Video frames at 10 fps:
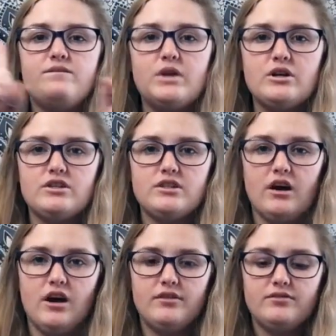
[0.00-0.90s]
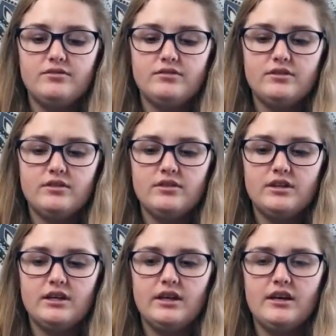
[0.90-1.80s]
first off
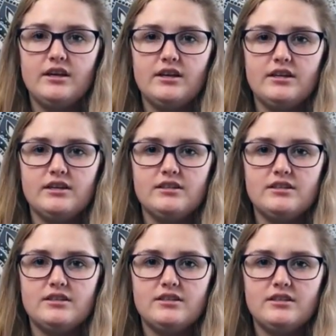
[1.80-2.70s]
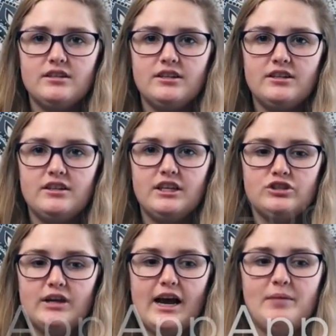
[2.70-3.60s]
is the
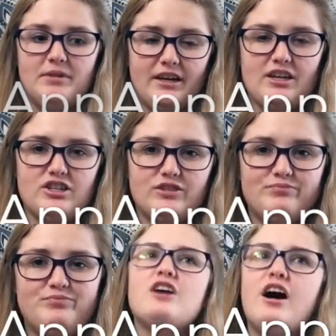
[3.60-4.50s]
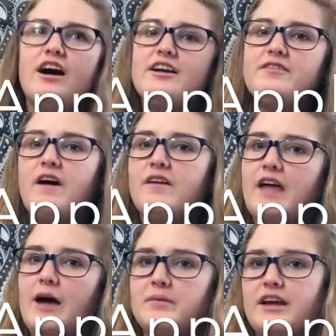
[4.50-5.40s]
application. So how I found
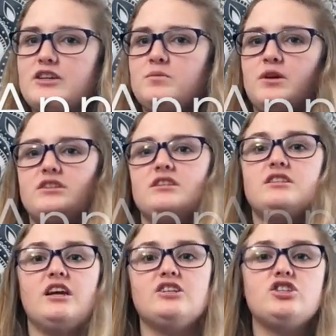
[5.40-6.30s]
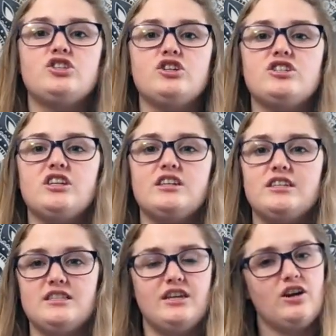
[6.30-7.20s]
the application process is I just searched
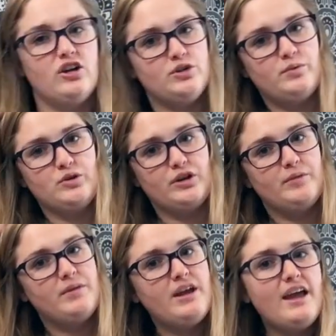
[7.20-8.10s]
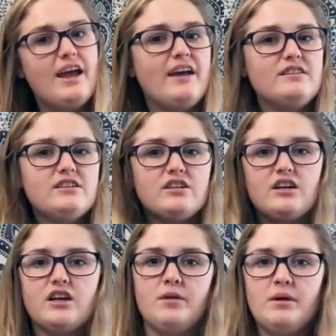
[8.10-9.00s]
Disney college program, and then you're
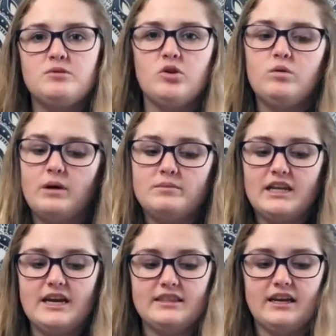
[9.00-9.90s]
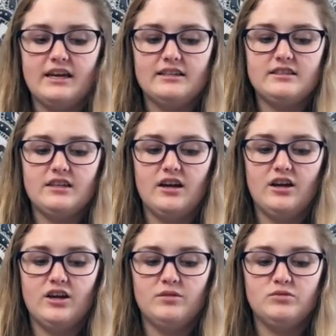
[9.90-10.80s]
going to come up to a website that's
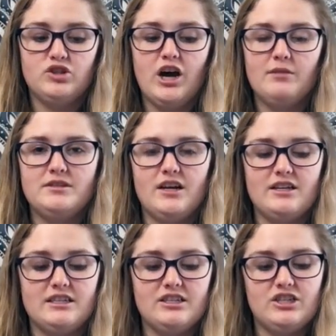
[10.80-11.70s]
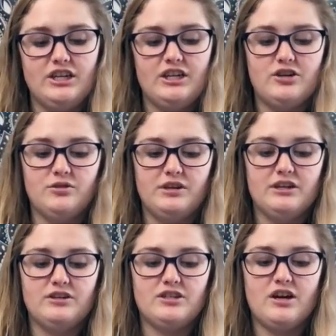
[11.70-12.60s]

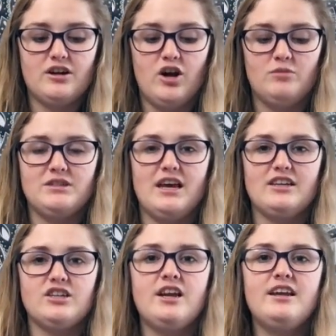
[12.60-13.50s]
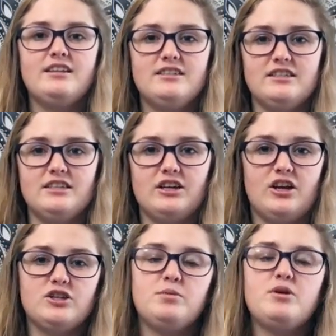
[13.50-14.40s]
jobs.disneycareers.com/Disney
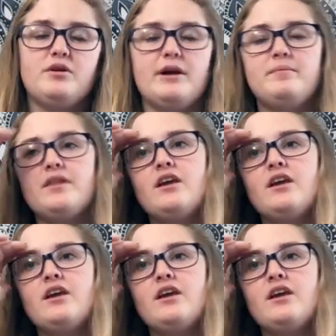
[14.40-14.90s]
college program.